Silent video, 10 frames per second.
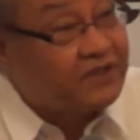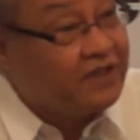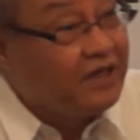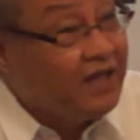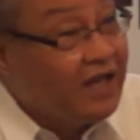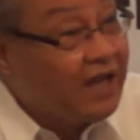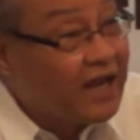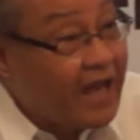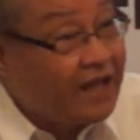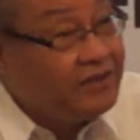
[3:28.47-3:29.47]
their
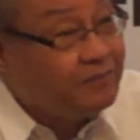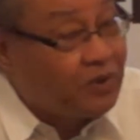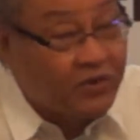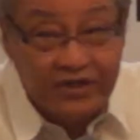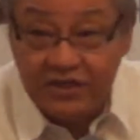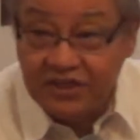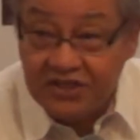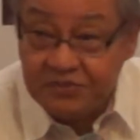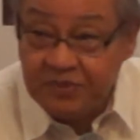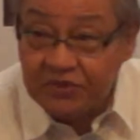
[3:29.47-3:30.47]
land border
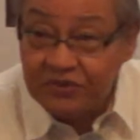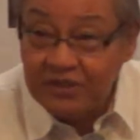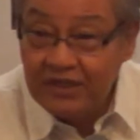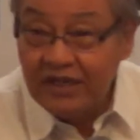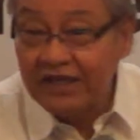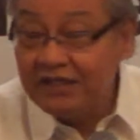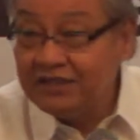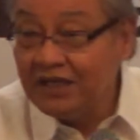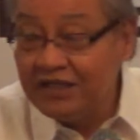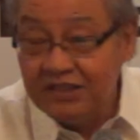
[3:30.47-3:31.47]
dispute. And in,
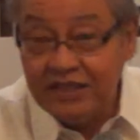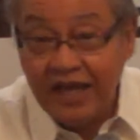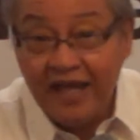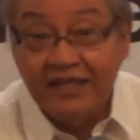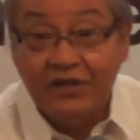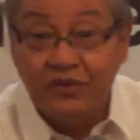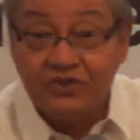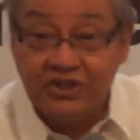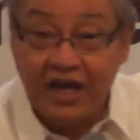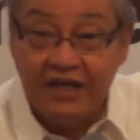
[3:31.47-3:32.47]
in the end, they were,
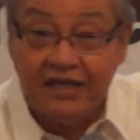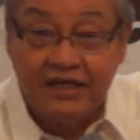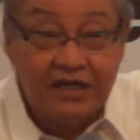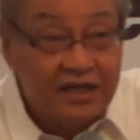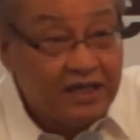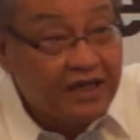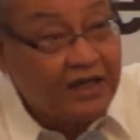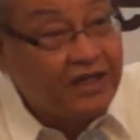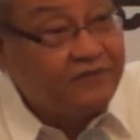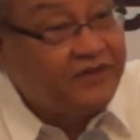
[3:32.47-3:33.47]
China
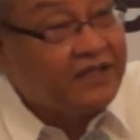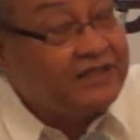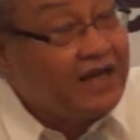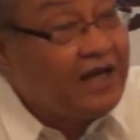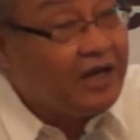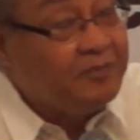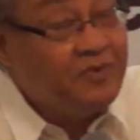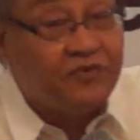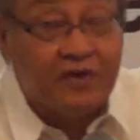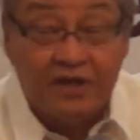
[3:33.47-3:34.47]
and Vietnam
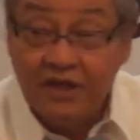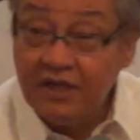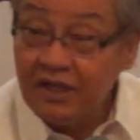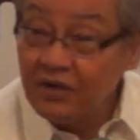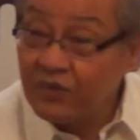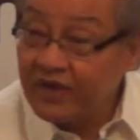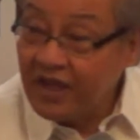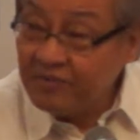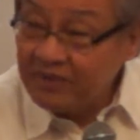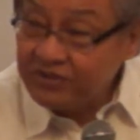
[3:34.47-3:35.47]
were
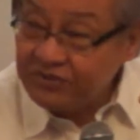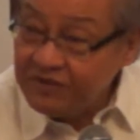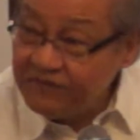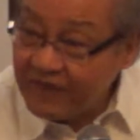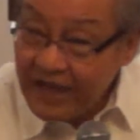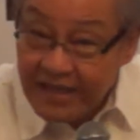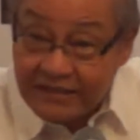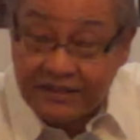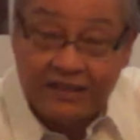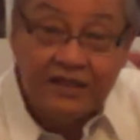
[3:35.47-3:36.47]
able to divide,
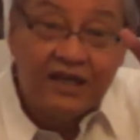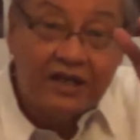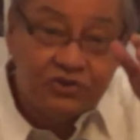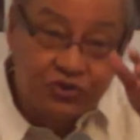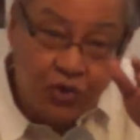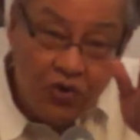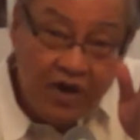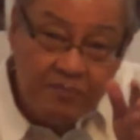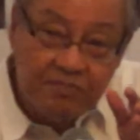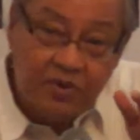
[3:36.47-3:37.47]
draw
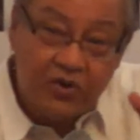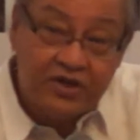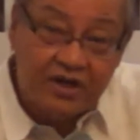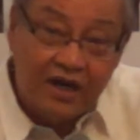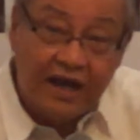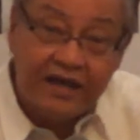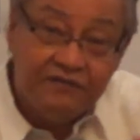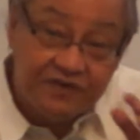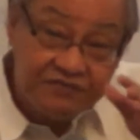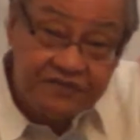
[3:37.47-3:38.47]
a borderline
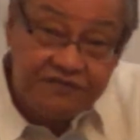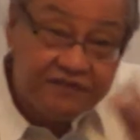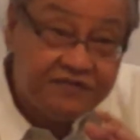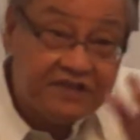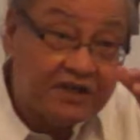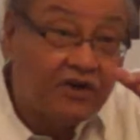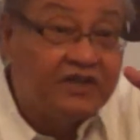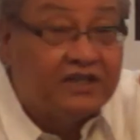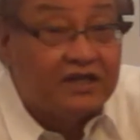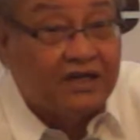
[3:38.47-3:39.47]
fifty fifty
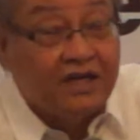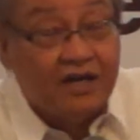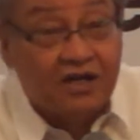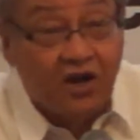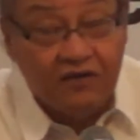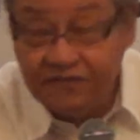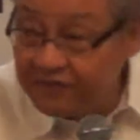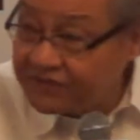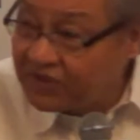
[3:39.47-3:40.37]
on the Gulf of